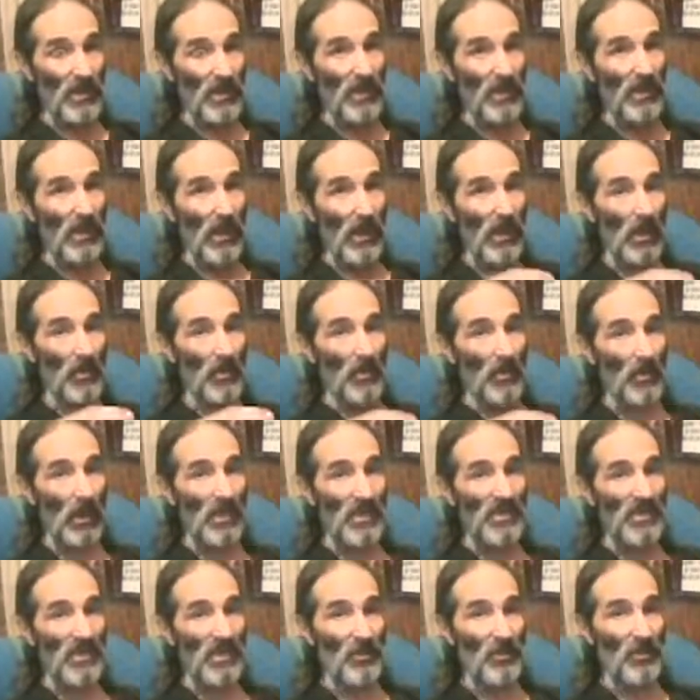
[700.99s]
Elon
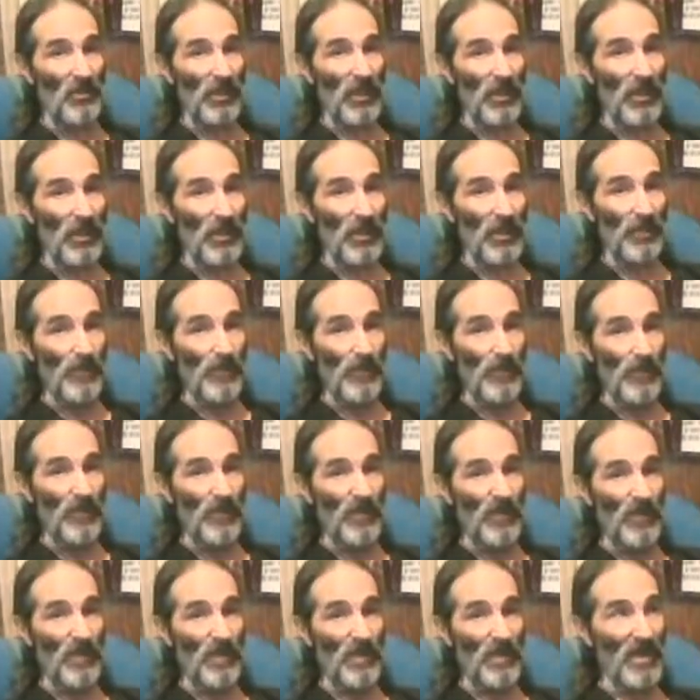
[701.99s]
Musk built,
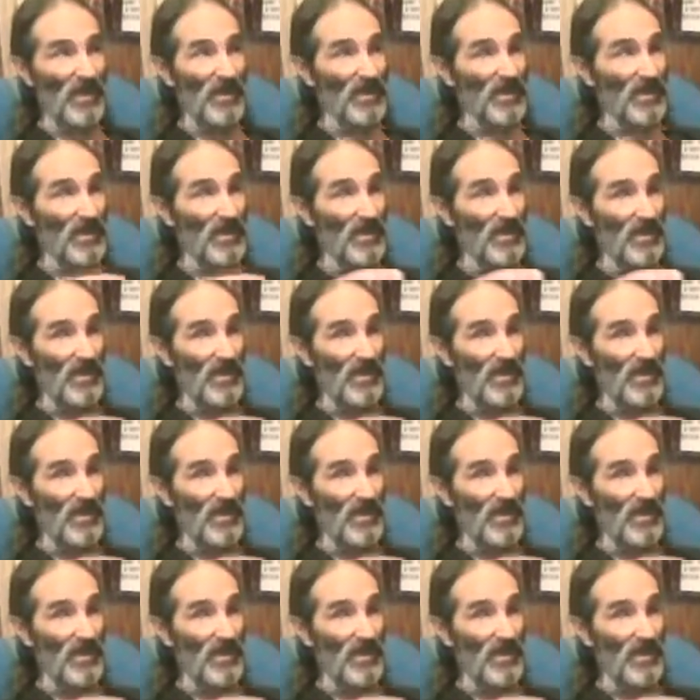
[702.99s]
that's